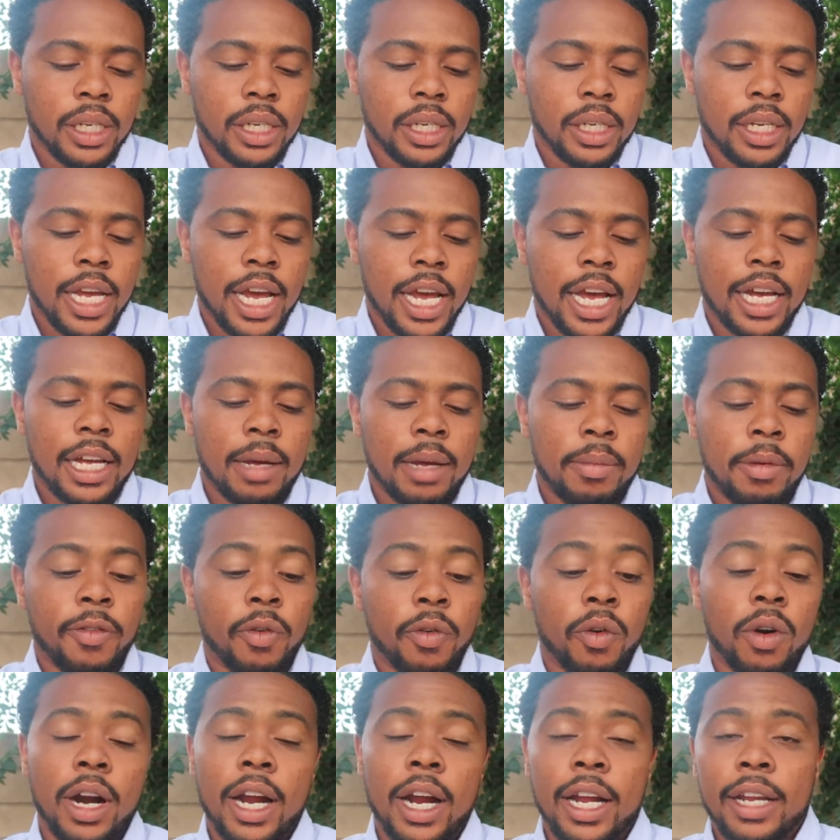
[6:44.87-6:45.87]
yeah, and
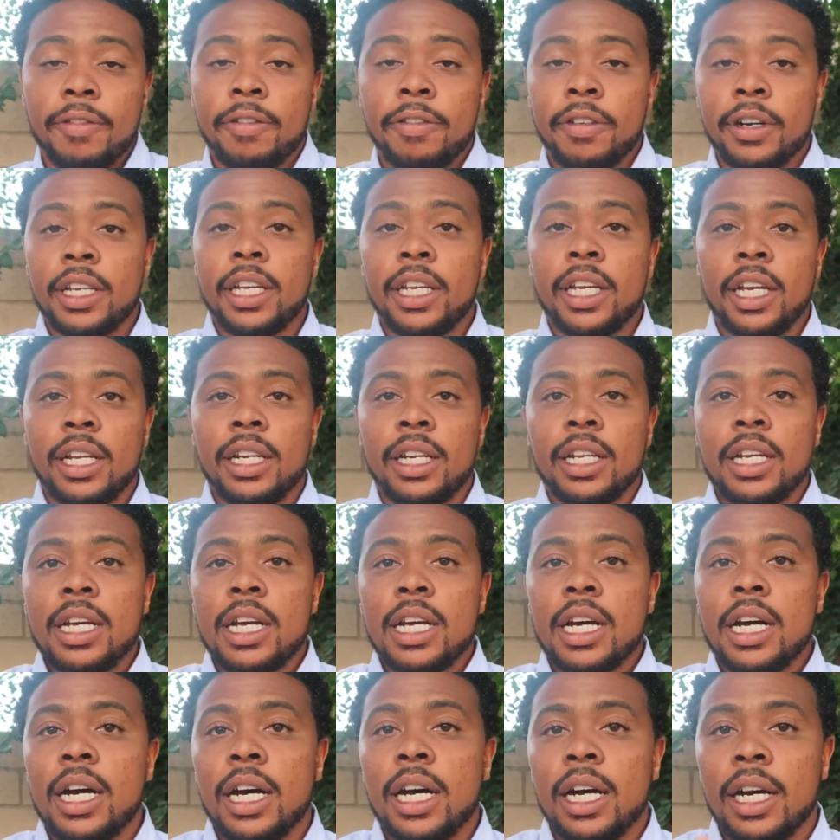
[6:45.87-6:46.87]
before I forget,
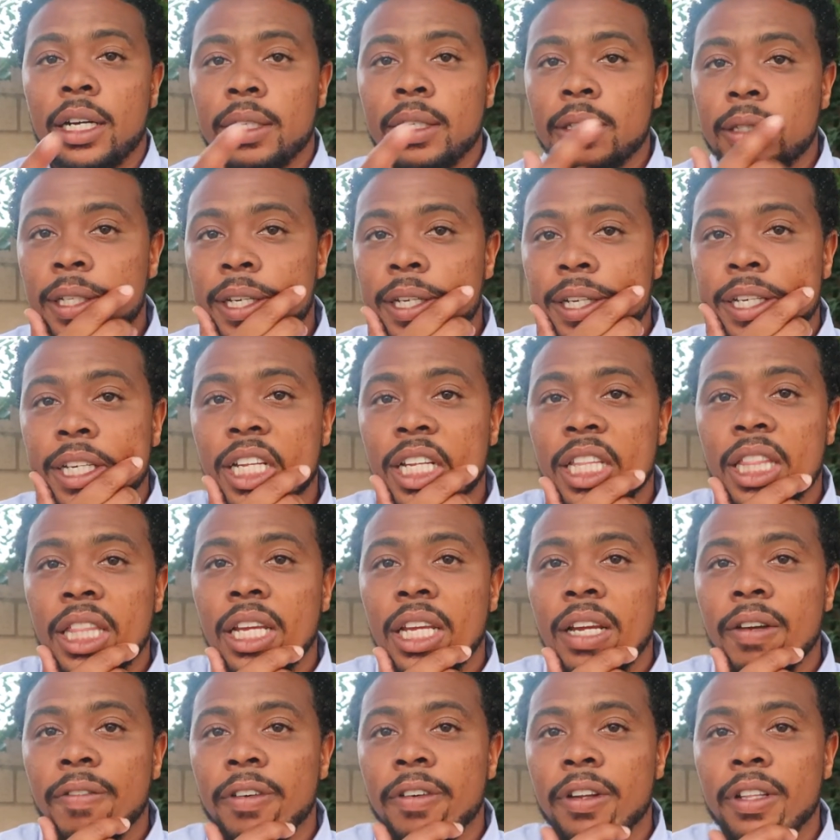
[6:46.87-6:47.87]
a good
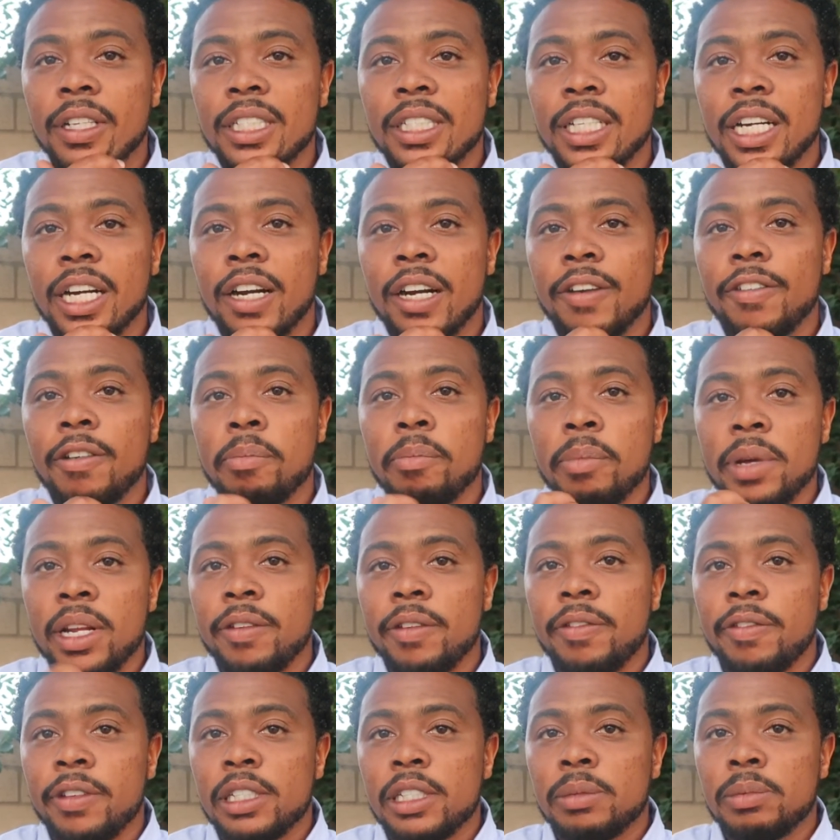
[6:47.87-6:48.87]
thing for this area, for
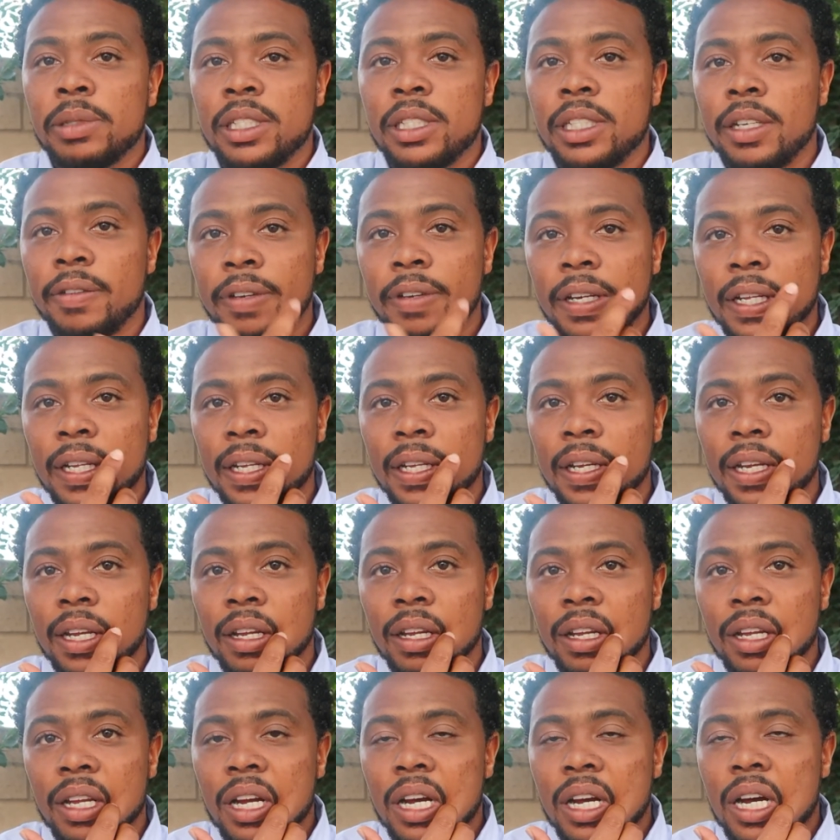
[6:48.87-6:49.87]
Menifee specifically,
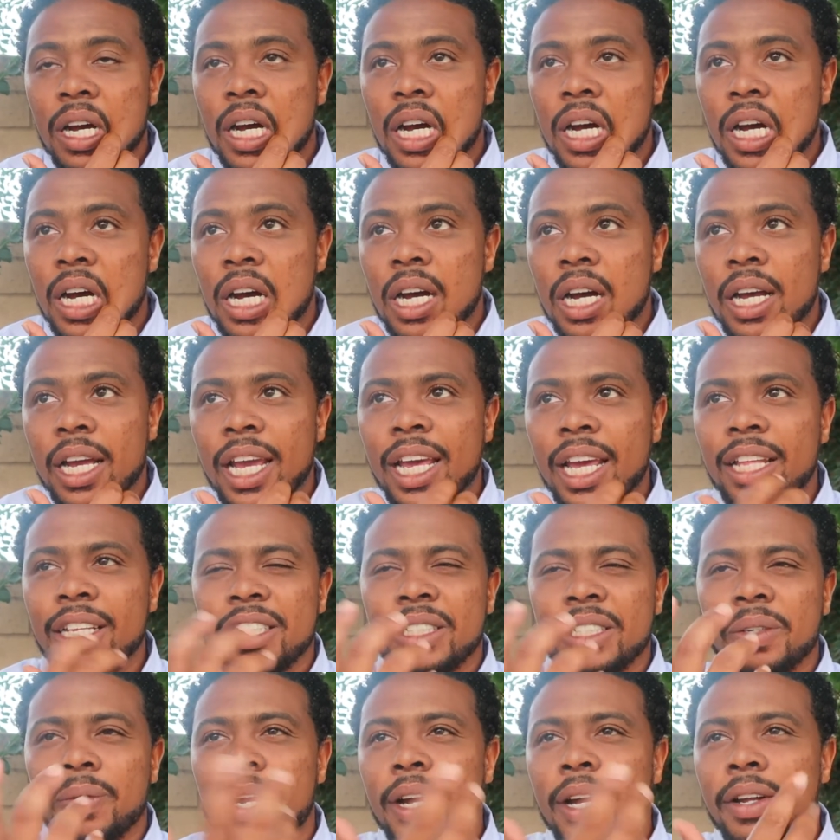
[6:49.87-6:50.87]
and the
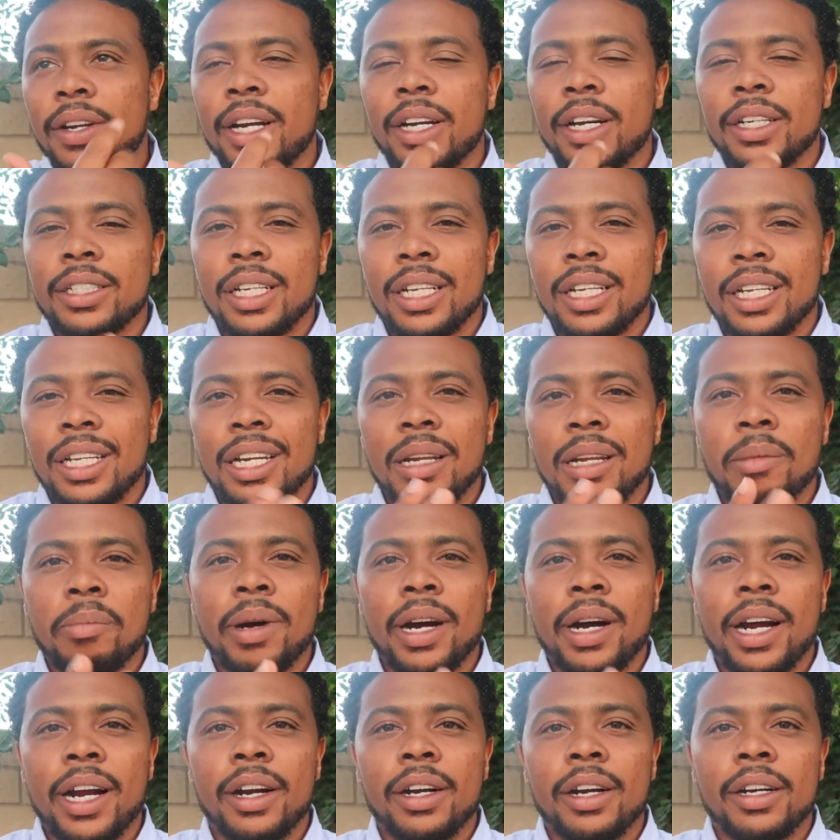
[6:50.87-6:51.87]
surrounding areas, the Inland
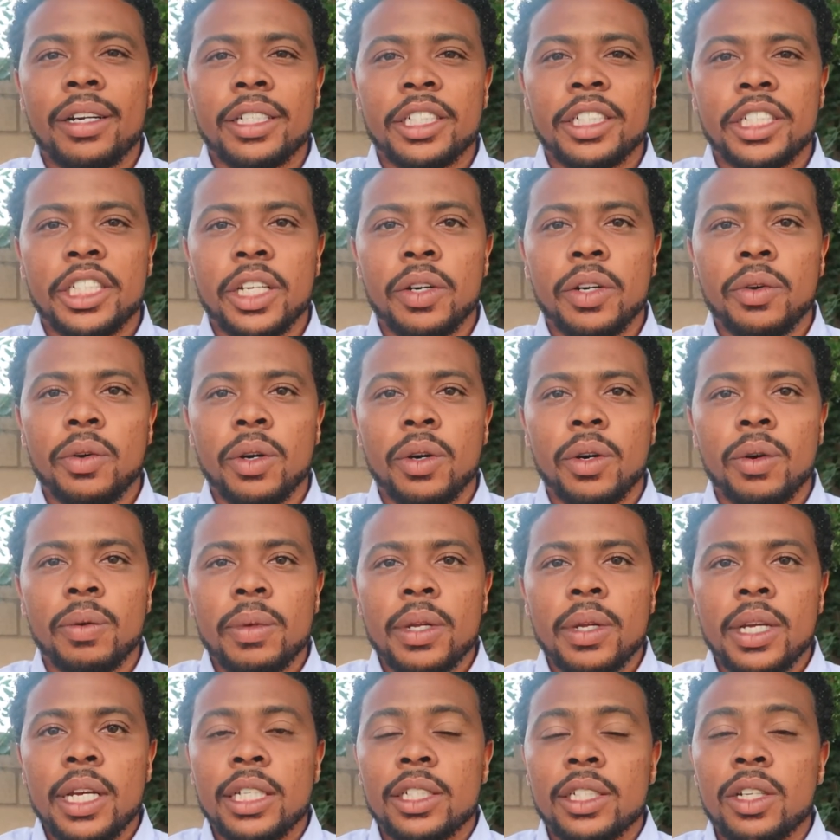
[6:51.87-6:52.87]
Empire in general,
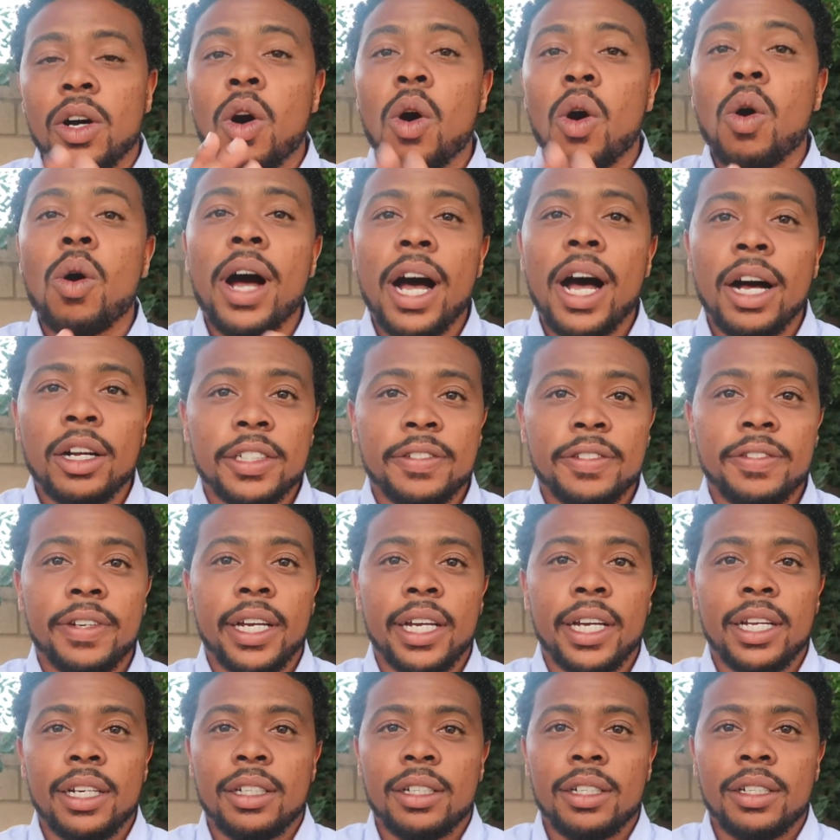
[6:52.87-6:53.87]
is a whole house
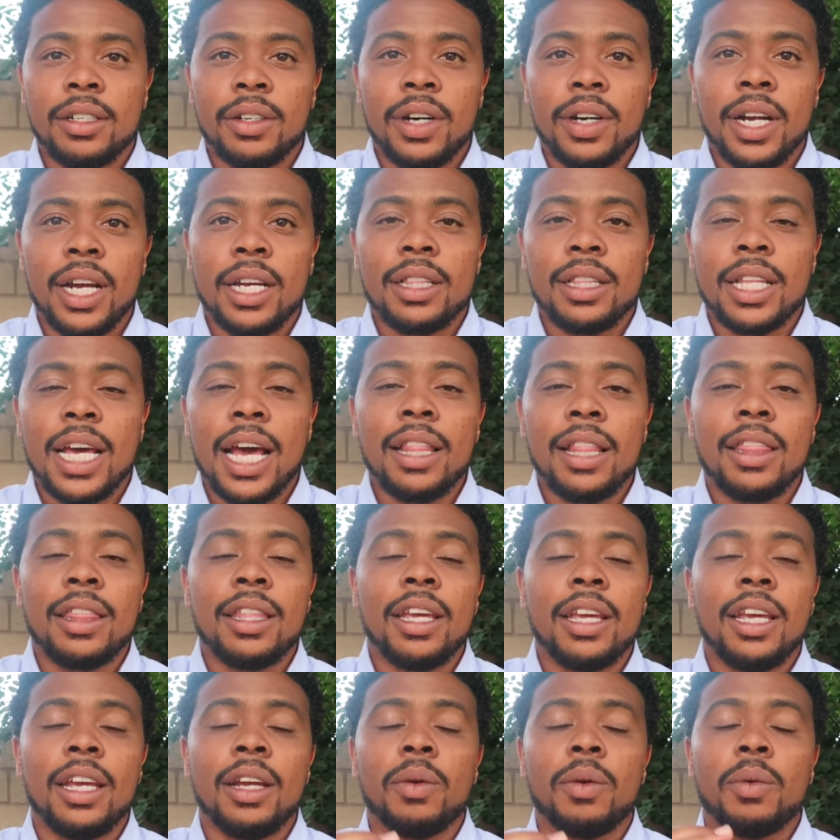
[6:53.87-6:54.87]
fan, right? That
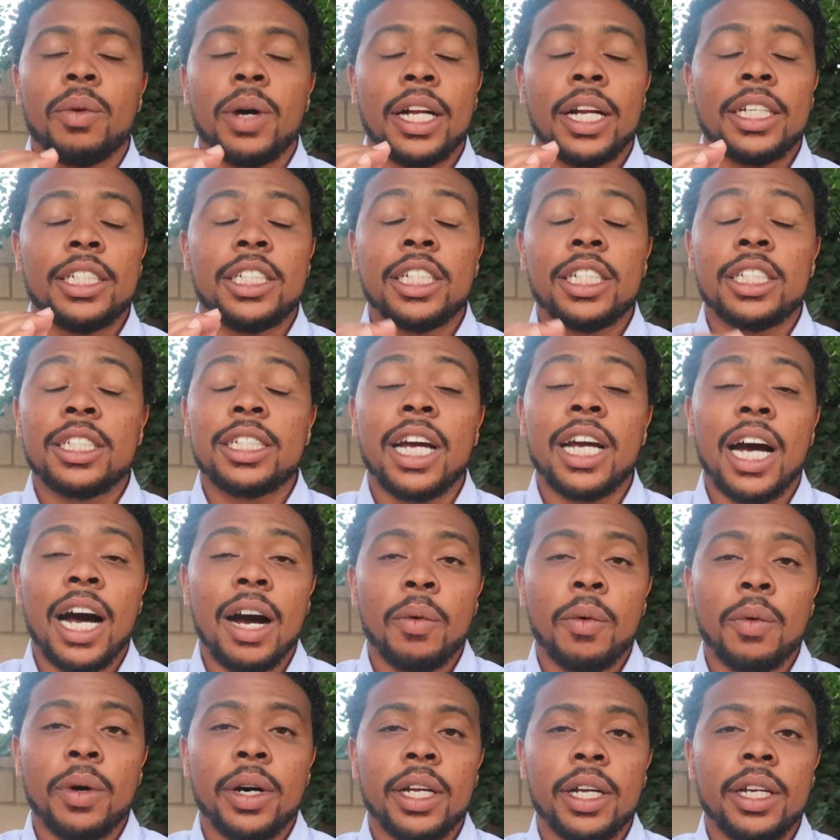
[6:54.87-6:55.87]
thing, I just
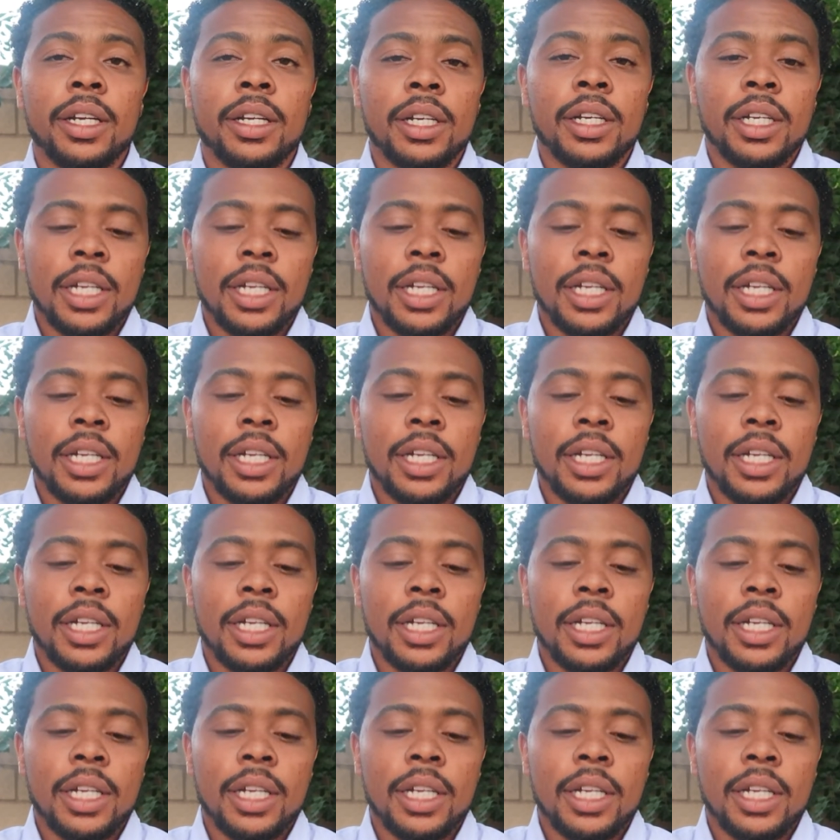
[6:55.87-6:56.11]
got one,